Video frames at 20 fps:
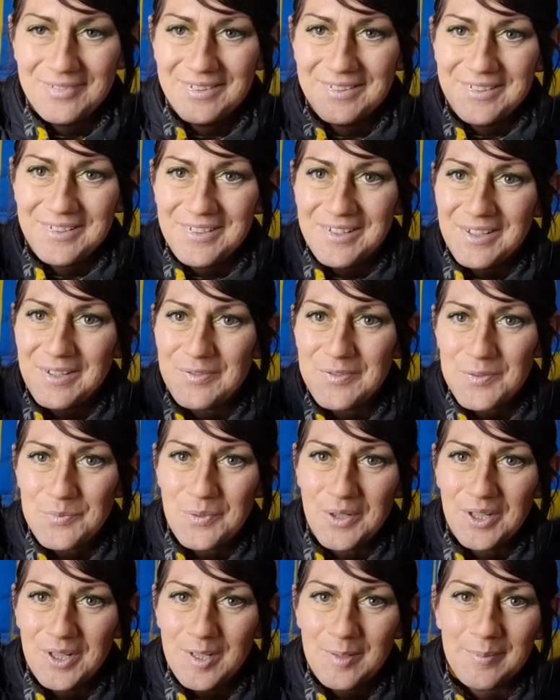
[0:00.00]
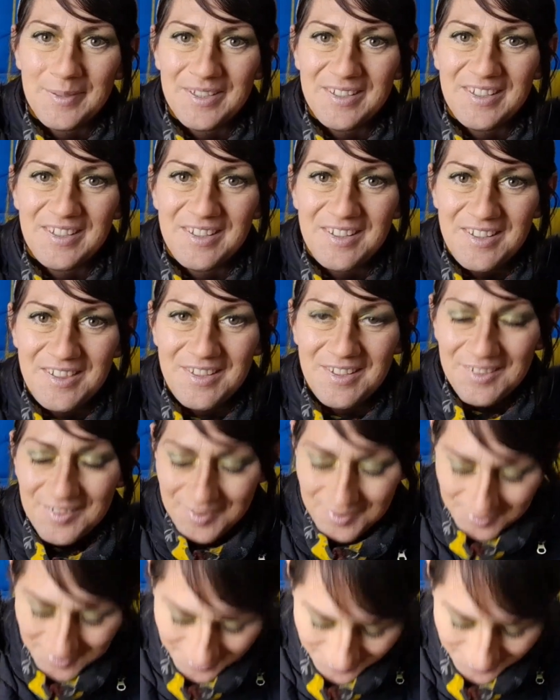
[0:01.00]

you don't have to worry about any of that sort